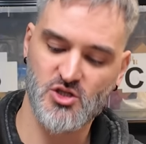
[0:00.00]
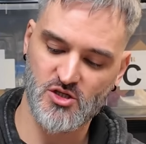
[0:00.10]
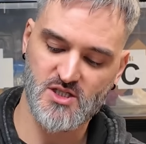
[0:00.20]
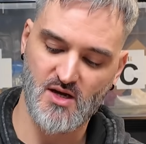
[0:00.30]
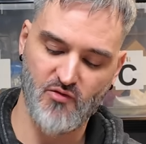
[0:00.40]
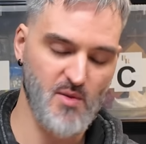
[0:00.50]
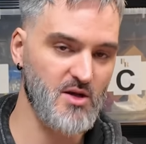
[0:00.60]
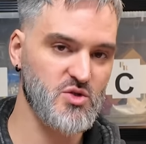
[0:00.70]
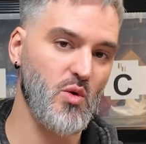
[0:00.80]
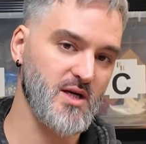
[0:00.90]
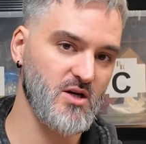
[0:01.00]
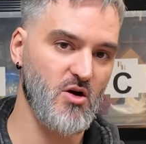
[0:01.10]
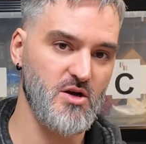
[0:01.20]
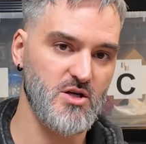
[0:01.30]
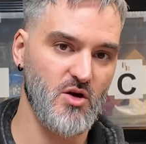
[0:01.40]
should sell for about
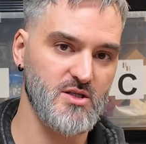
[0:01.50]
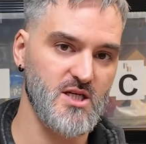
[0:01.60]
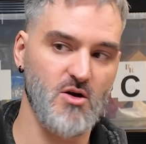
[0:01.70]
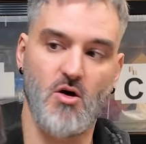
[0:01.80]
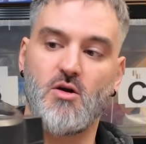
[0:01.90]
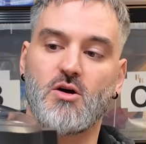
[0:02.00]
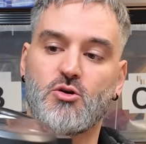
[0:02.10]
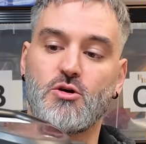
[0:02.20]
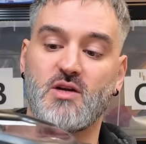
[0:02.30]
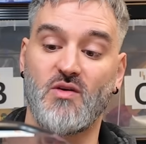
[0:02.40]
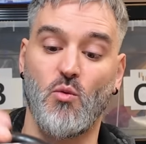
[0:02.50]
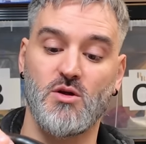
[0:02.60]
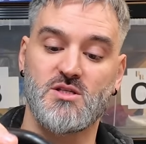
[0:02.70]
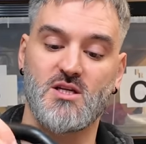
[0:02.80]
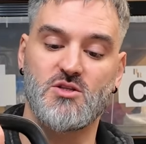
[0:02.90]
29 99 I could, if I
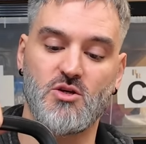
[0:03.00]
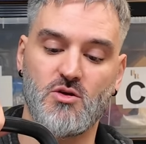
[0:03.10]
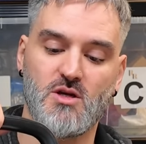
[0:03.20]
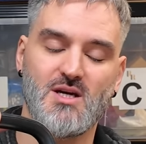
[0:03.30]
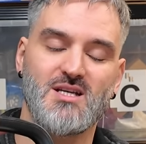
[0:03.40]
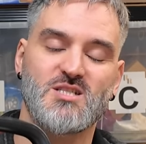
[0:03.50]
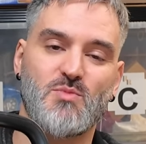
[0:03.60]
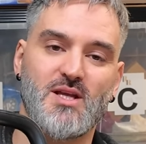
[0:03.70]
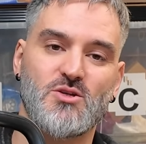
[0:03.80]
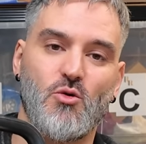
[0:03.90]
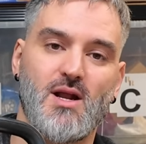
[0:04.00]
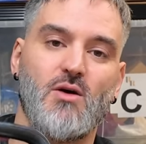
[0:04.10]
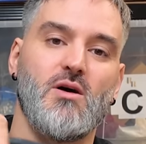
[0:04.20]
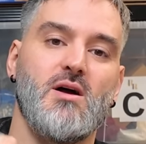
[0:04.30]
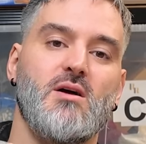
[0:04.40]
wanted to, split it all
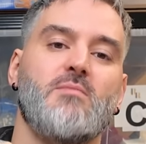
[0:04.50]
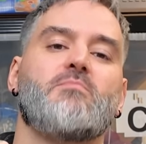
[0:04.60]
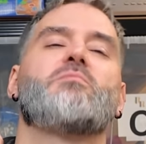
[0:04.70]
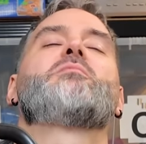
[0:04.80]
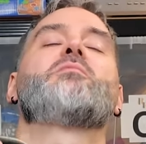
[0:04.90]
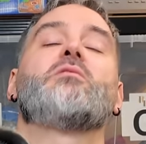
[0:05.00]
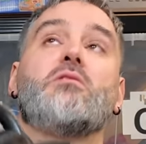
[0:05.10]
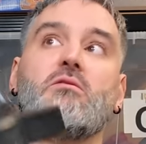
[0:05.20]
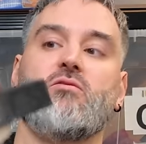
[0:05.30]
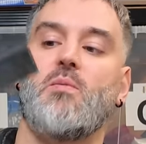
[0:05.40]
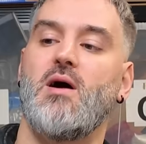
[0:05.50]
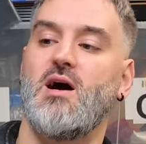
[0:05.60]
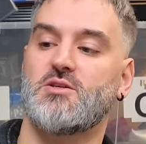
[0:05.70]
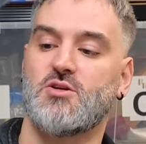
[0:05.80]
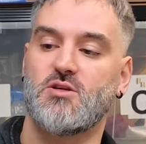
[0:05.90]
out for
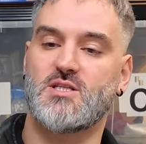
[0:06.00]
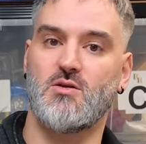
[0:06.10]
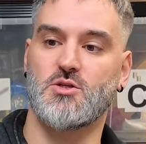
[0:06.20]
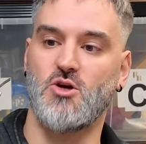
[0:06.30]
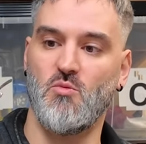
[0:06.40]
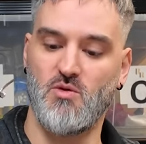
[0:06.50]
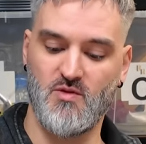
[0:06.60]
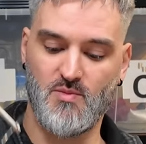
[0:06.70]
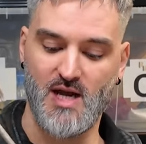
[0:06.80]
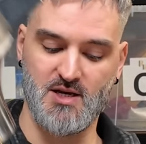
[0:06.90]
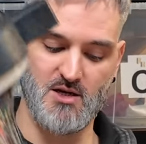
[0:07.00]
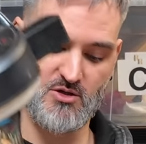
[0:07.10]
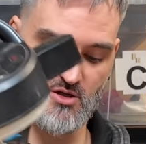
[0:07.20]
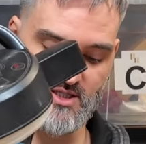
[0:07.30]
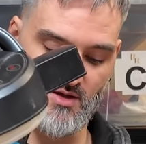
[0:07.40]
parts. I could sell the top with the
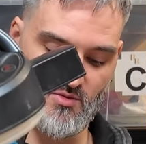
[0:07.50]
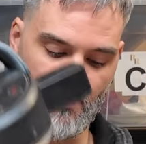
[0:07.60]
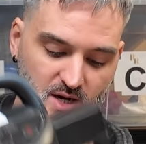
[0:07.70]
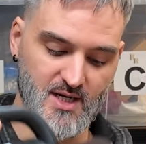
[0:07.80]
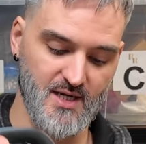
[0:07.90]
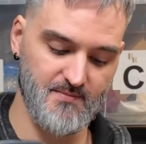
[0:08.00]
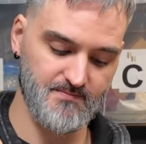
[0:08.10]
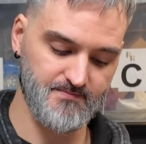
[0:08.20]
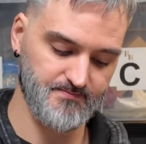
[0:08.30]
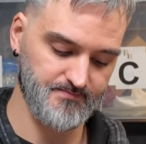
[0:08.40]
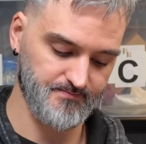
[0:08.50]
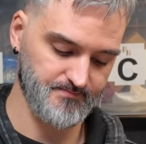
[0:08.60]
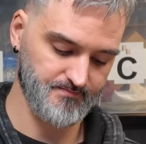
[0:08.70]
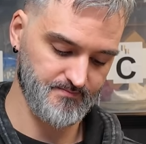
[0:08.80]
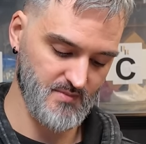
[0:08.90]
blender, could sell the bucket,
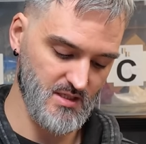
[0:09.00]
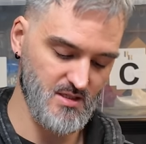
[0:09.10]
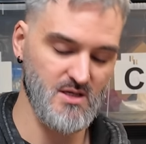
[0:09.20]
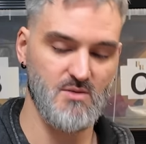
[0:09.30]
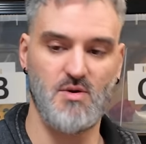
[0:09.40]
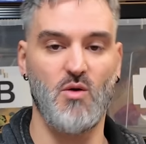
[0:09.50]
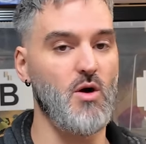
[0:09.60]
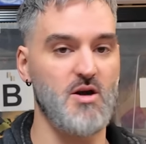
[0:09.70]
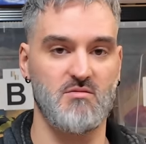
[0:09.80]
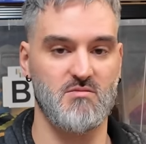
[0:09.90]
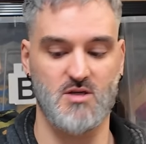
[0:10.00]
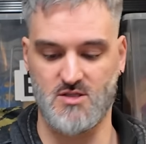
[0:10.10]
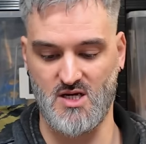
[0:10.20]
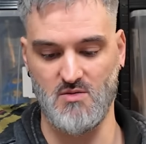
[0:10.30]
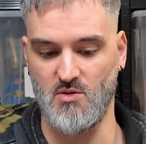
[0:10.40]
but I won't because
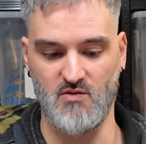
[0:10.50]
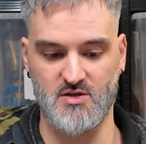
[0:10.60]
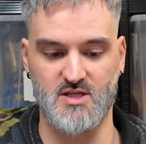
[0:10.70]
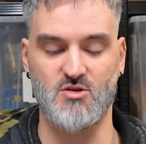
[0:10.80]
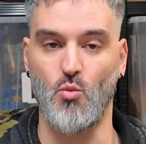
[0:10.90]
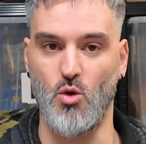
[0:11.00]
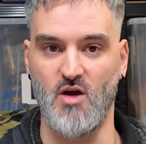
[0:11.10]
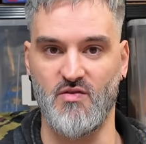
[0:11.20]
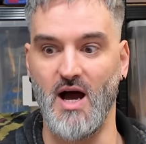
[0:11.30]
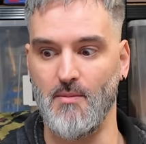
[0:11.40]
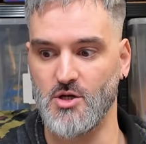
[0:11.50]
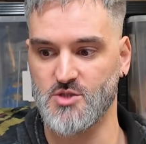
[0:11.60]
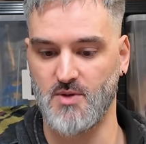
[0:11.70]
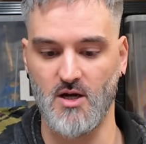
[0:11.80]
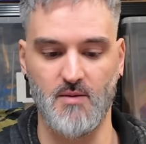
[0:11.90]
I can't be bothered. It's not worth that much
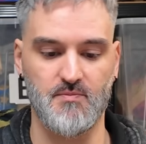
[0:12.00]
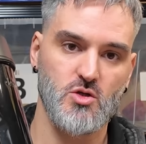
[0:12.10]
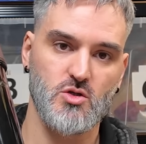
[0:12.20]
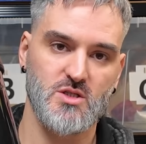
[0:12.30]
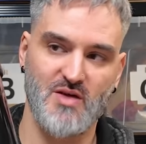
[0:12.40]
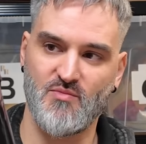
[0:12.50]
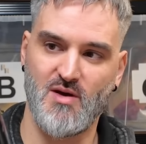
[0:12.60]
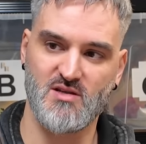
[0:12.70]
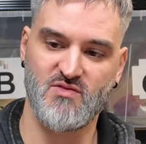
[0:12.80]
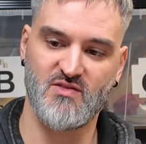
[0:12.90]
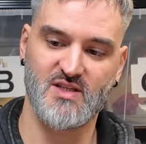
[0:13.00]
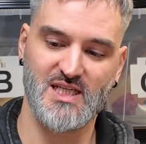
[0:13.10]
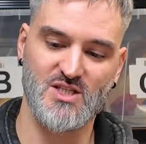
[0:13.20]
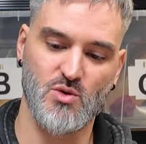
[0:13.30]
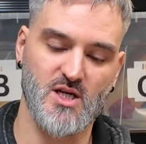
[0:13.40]
split up.
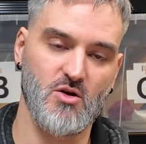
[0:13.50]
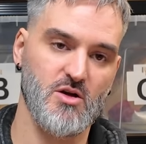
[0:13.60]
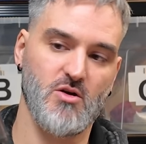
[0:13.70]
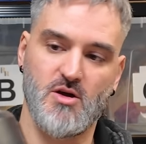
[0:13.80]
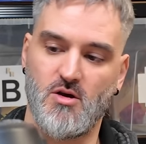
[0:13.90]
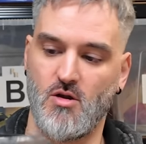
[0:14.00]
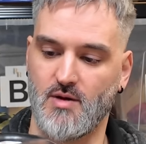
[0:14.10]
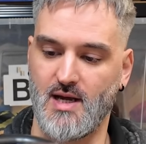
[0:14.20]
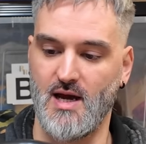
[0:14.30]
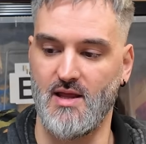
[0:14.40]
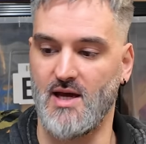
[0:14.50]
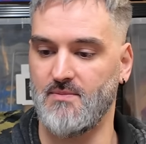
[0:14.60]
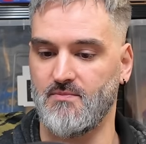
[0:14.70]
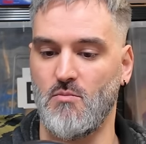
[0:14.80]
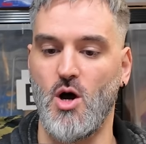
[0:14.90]
£7.50, 29 99 I'll get out of
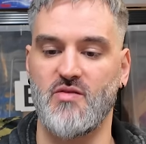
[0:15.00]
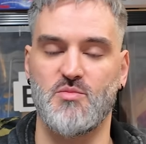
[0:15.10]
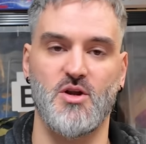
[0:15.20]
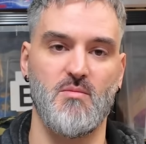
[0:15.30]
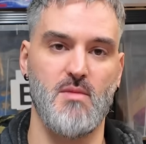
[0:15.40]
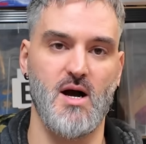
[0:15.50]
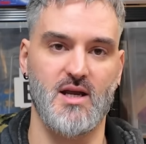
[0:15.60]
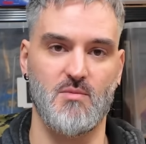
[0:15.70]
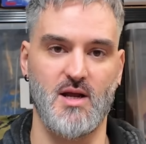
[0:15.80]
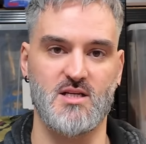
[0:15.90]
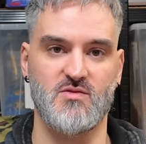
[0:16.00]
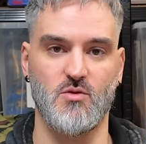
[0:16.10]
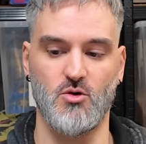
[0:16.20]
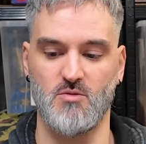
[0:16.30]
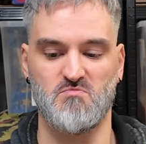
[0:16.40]
that. Might even put it on Marketplace
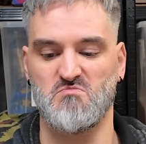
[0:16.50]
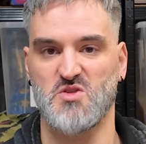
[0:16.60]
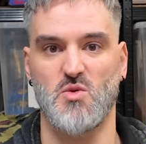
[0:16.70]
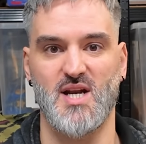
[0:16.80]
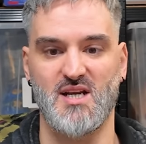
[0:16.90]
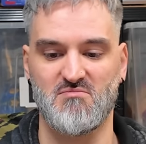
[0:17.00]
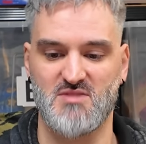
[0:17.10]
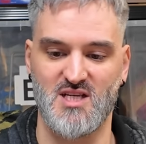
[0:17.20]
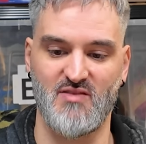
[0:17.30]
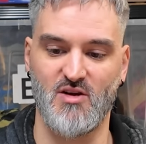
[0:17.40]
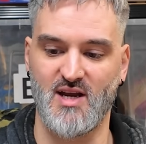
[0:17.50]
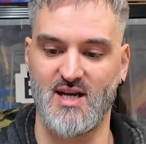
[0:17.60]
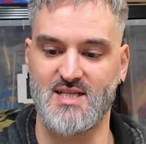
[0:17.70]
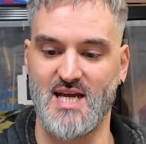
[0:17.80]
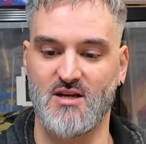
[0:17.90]
for 20 see if I can get
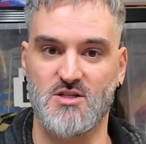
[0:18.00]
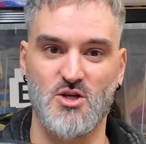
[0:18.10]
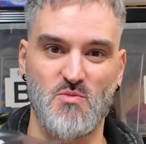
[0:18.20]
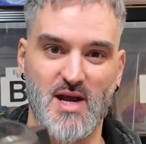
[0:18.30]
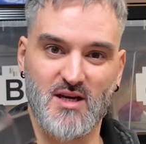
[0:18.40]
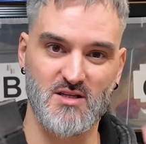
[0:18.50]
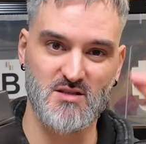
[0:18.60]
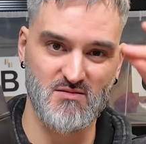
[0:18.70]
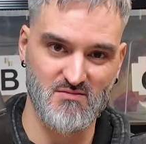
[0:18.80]
any takers. Suit makers